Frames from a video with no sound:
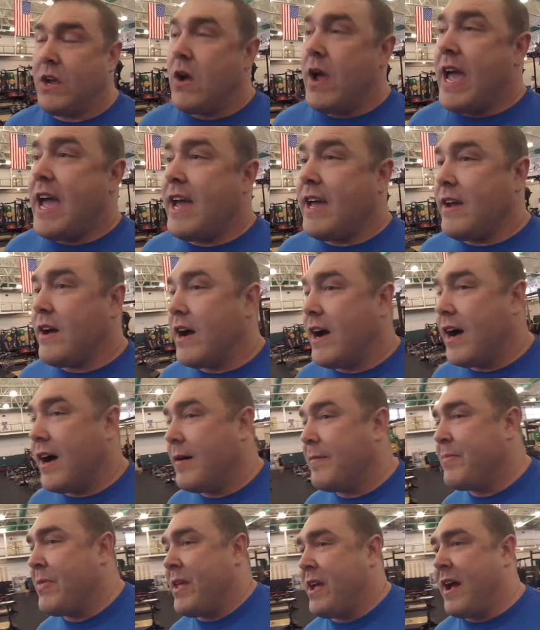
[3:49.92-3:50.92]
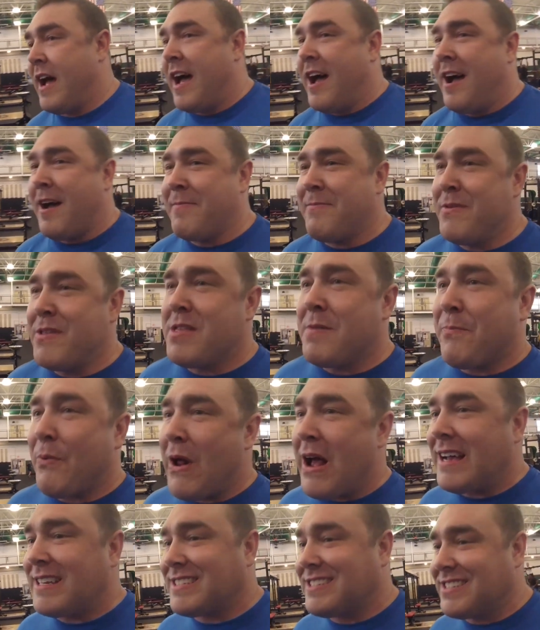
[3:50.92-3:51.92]
Hey, I'm in the
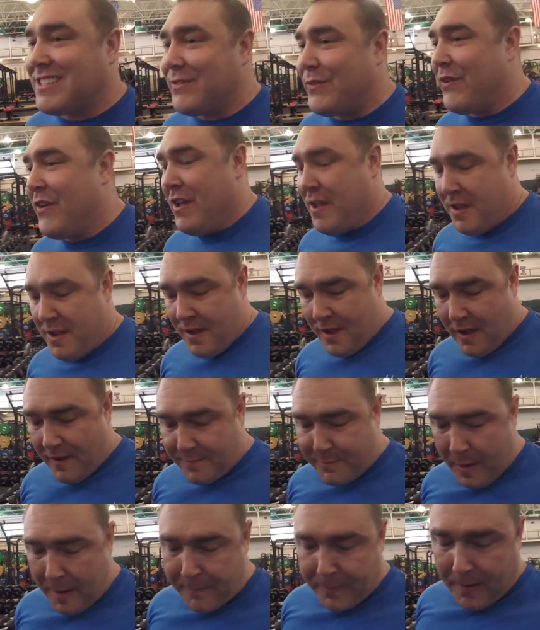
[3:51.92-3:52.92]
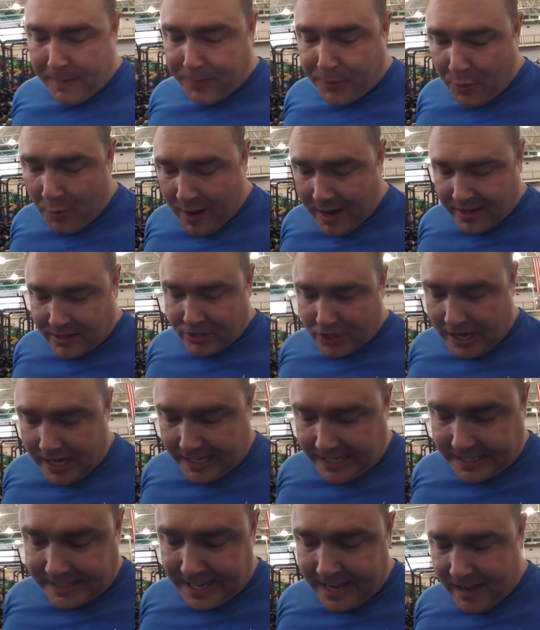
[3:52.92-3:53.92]
process of bumping up the weight and
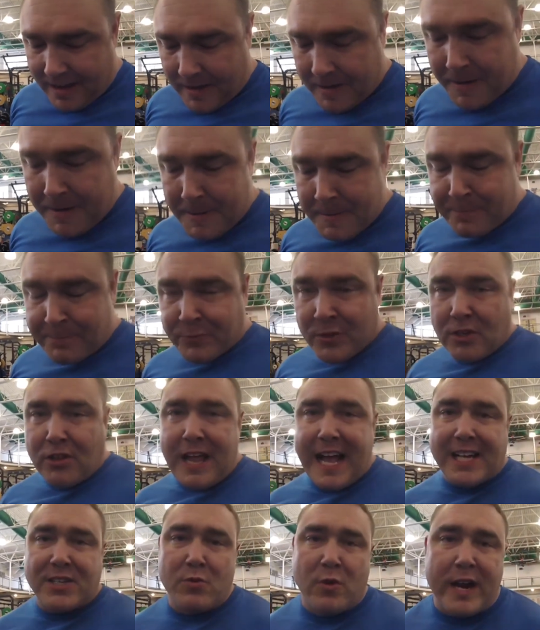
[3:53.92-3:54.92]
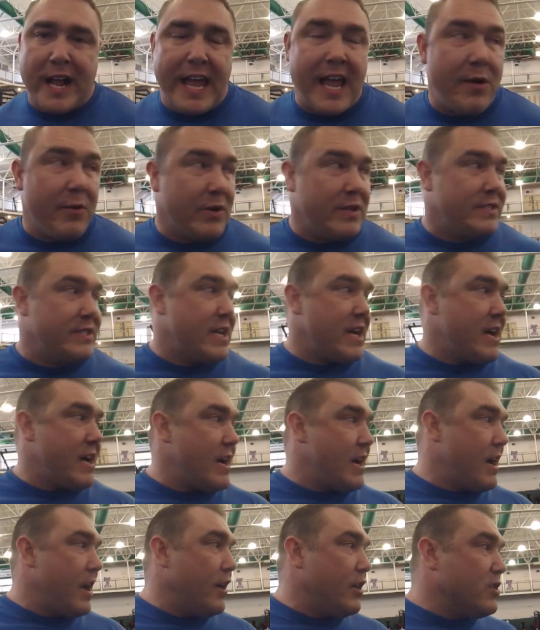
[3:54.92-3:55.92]
trying to get there. Last one I hit was
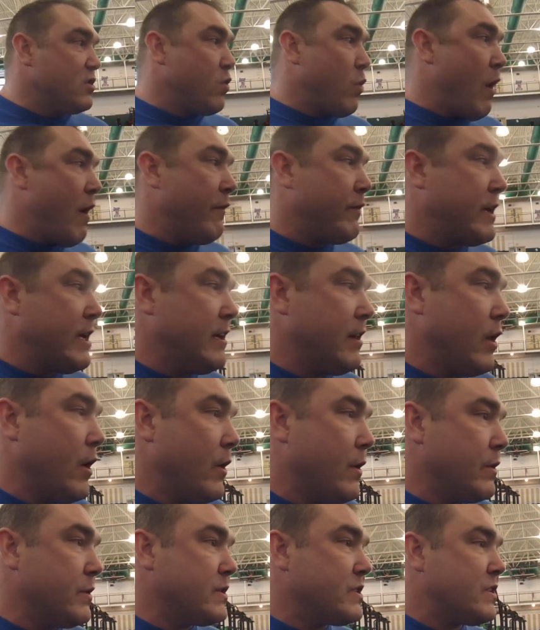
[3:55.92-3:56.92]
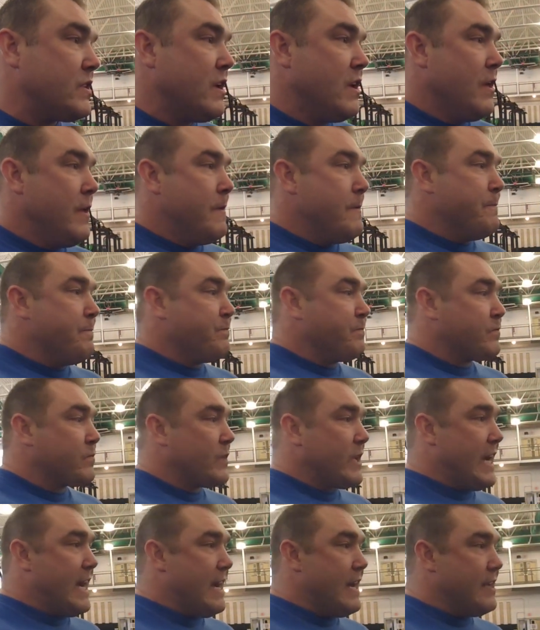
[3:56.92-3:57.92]
112 kilos.
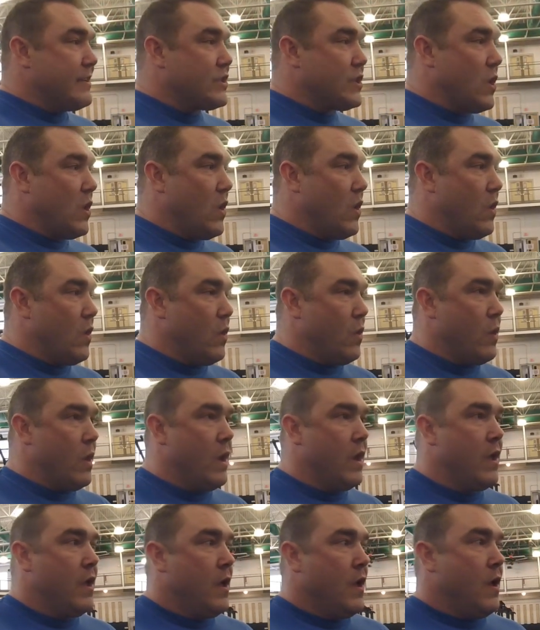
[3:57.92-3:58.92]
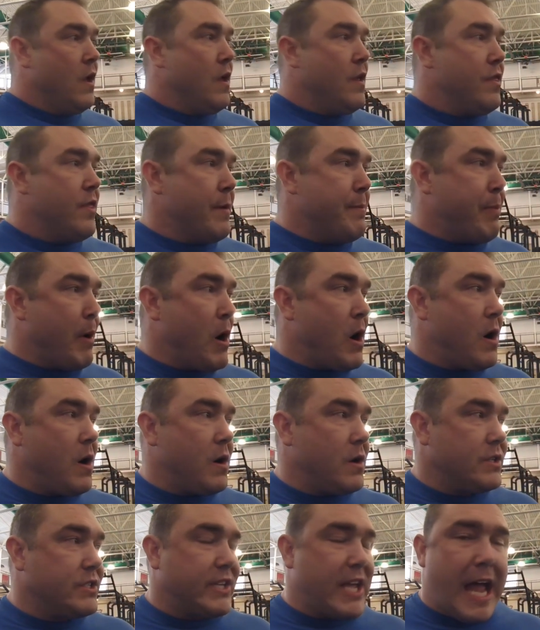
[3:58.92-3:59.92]
So the
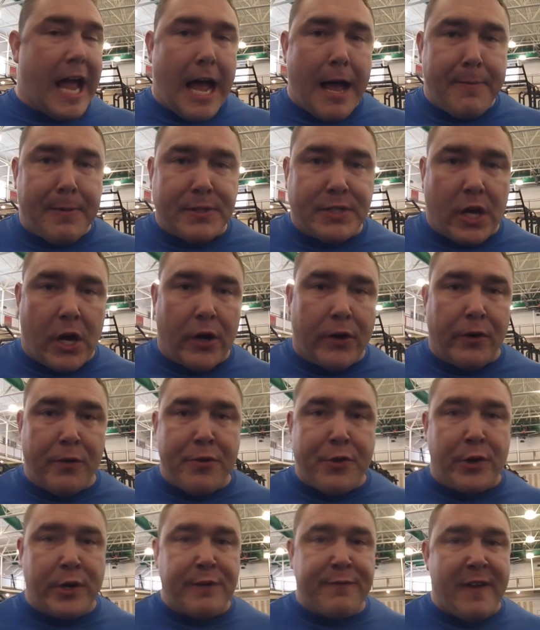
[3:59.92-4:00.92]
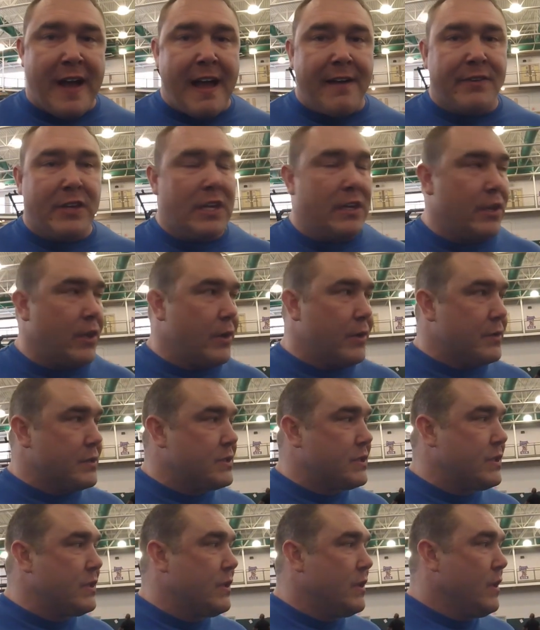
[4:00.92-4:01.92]
bar's cap is 135
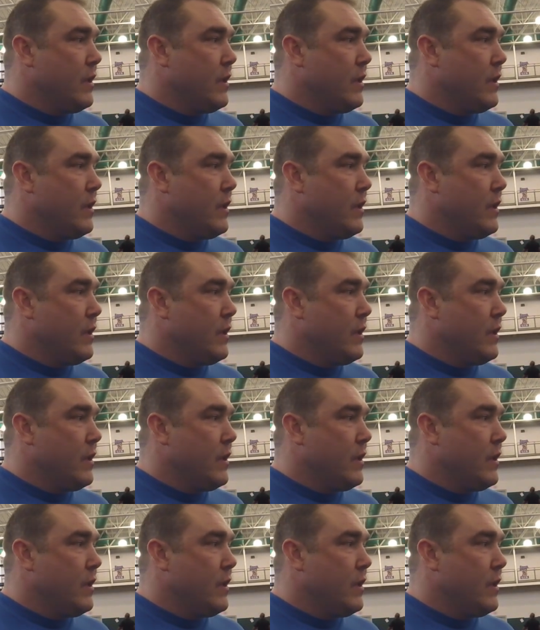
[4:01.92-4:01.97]
kilos.